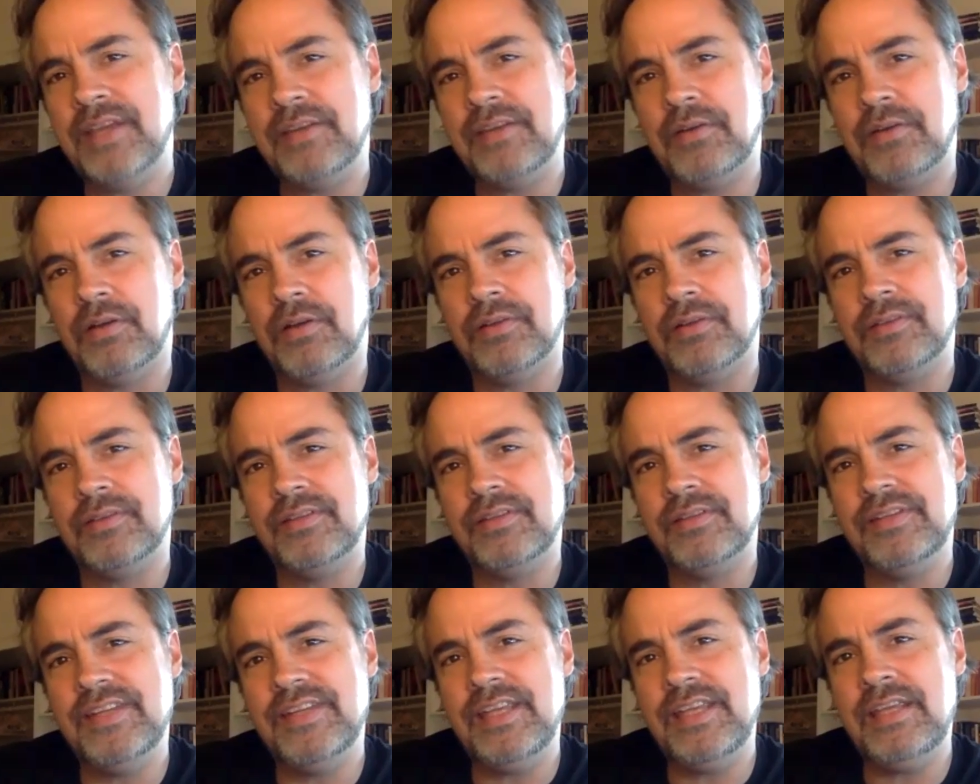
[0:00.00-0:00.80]
called
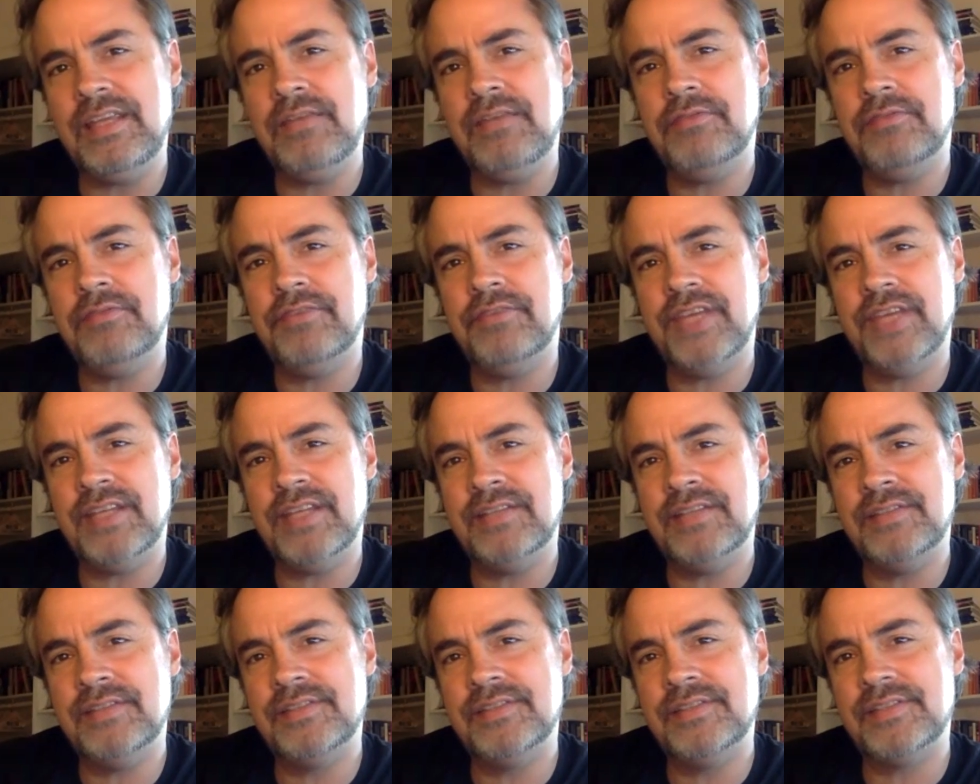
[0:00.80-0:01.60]

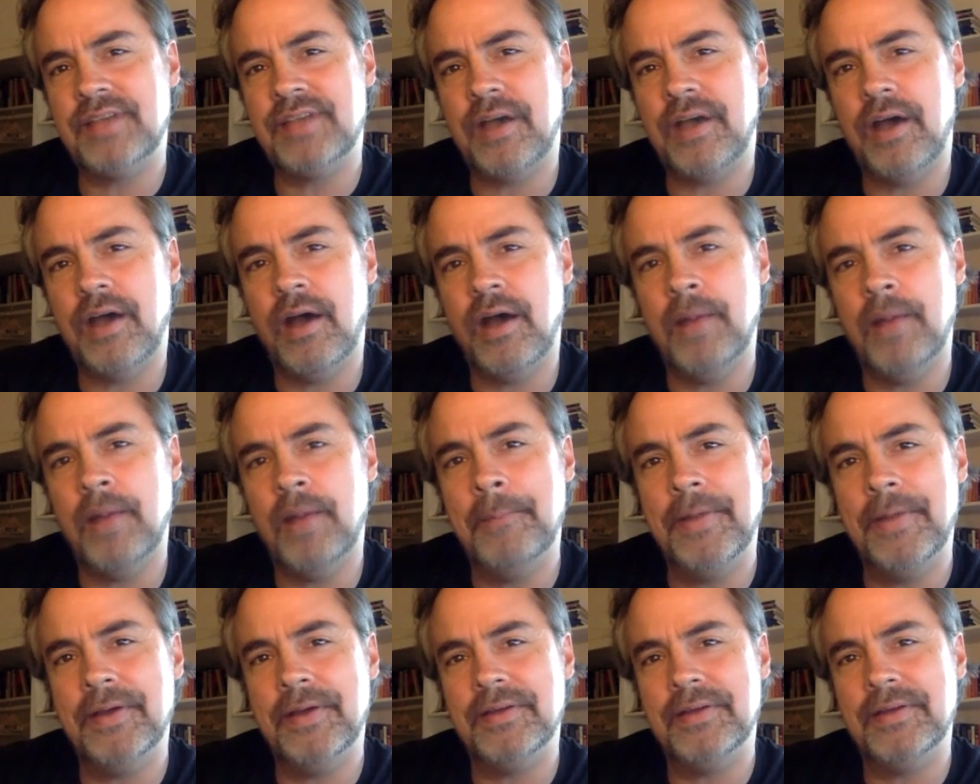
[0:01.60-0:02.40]

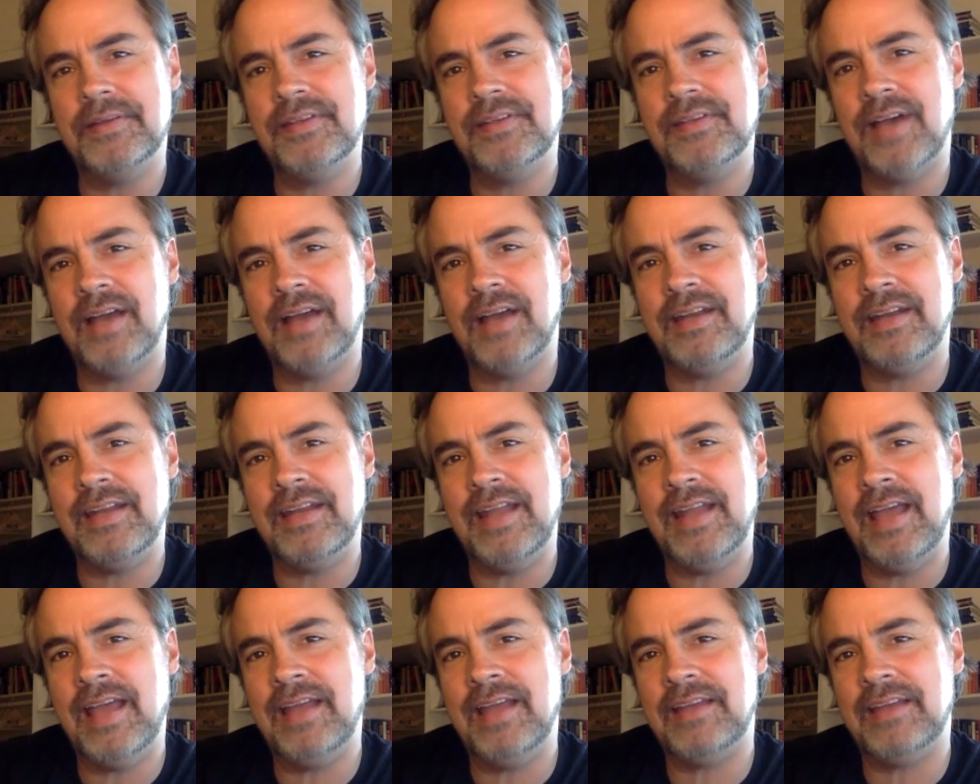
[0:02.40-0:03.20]

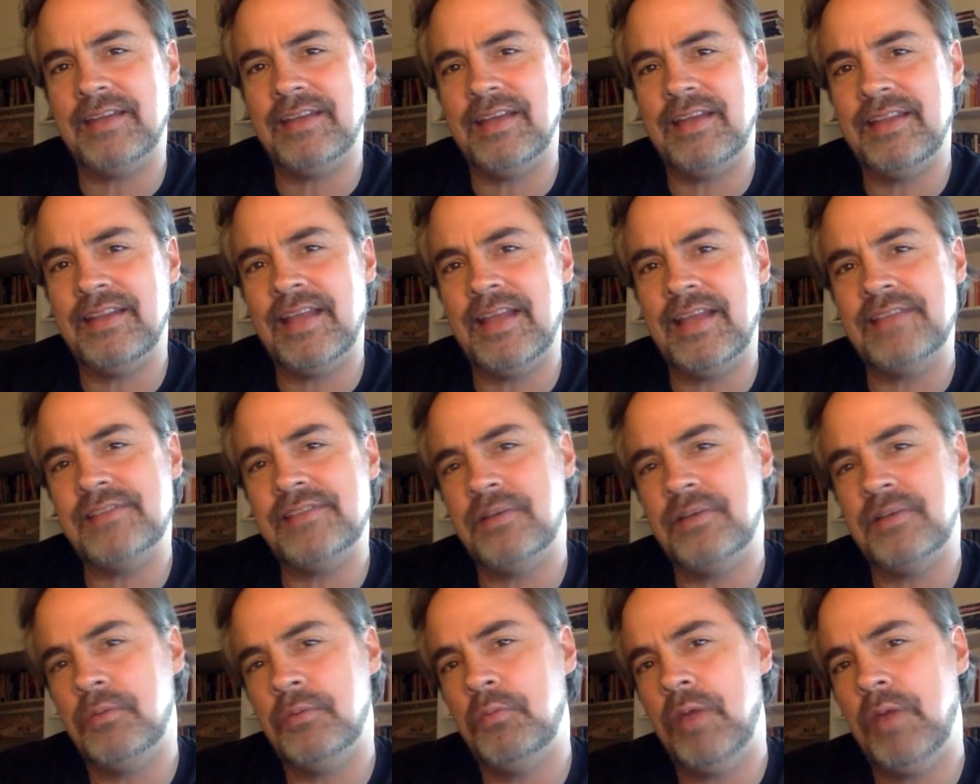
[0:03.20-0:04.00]
dvidshub.net, and that's
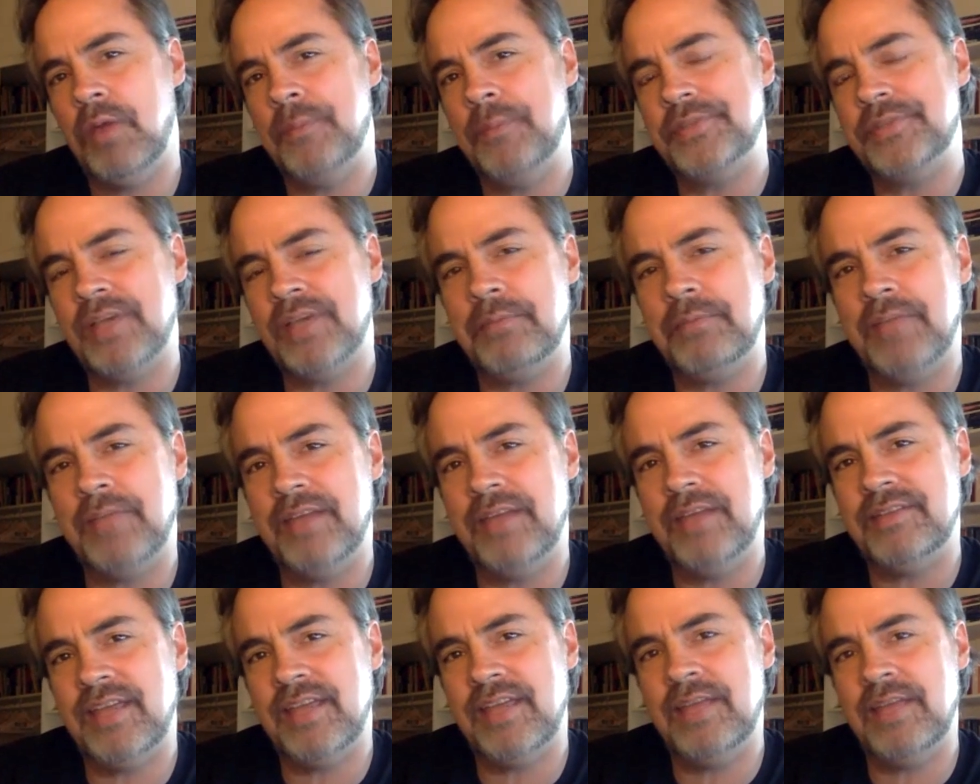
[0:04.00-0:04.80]
a website
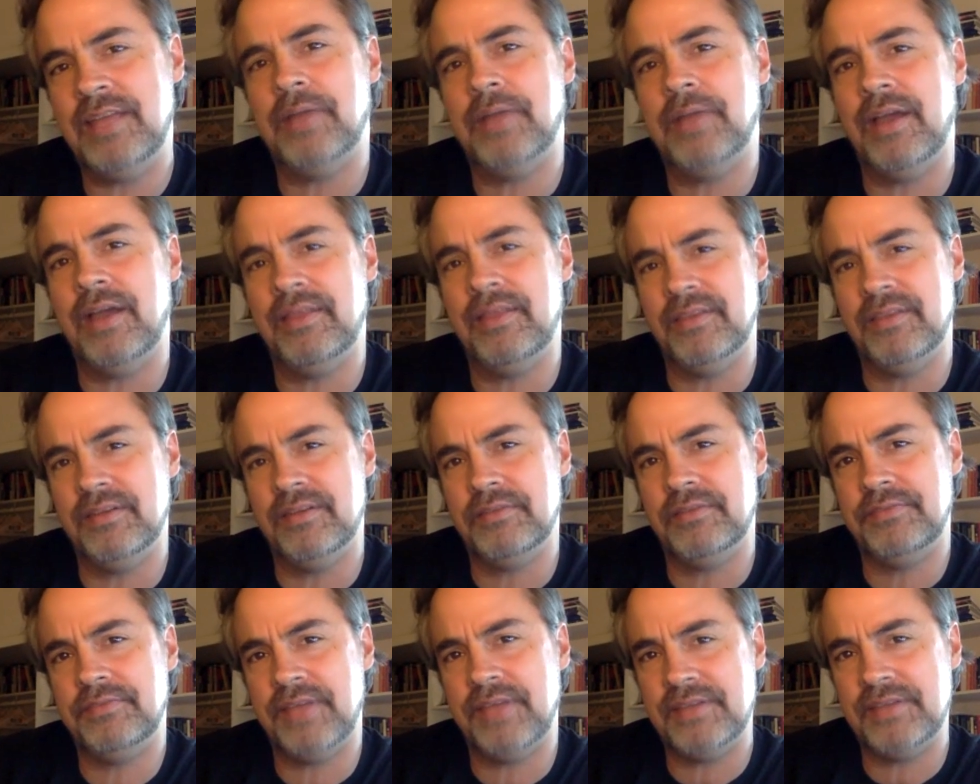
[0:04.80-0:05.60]
maintained by the
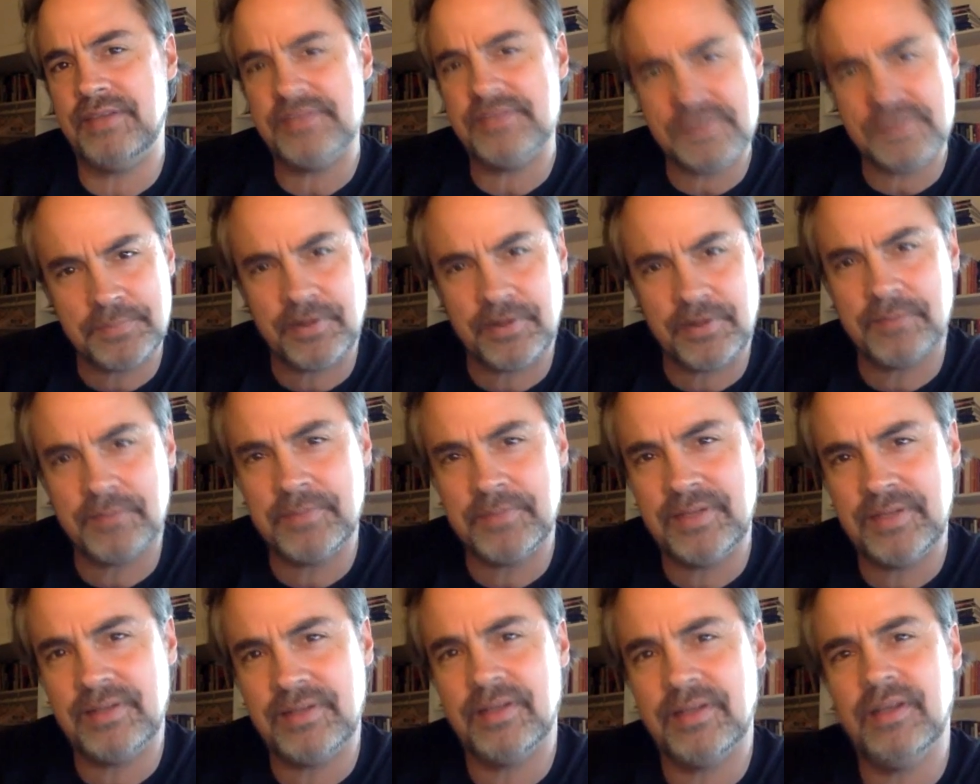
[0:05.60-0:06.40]
Defense
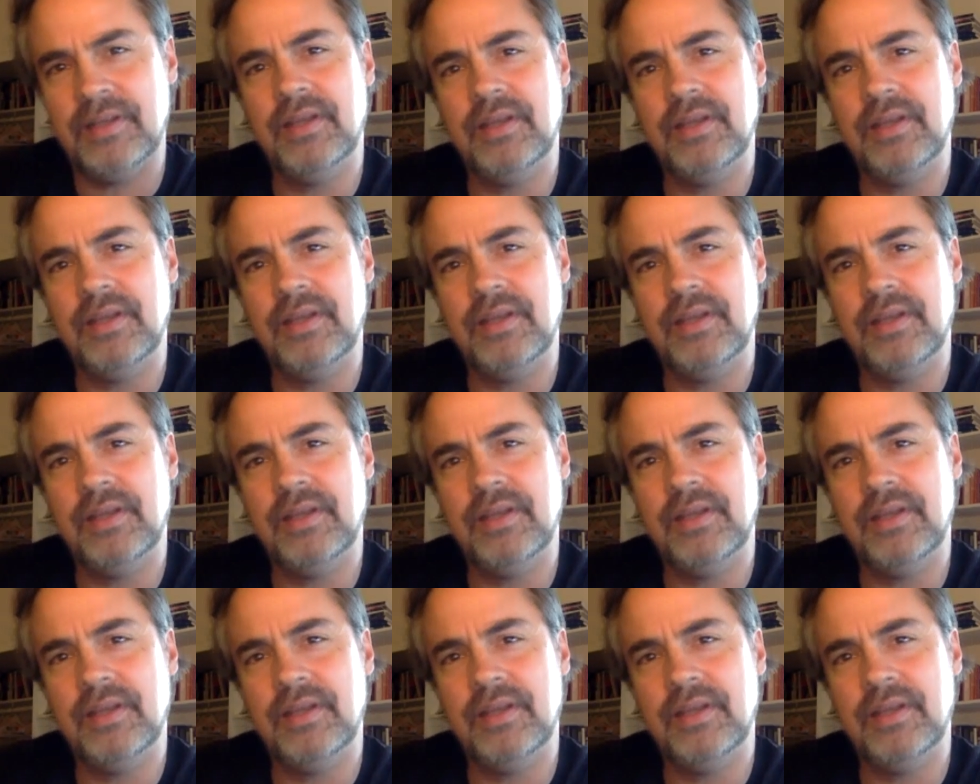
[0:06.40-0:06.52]
Department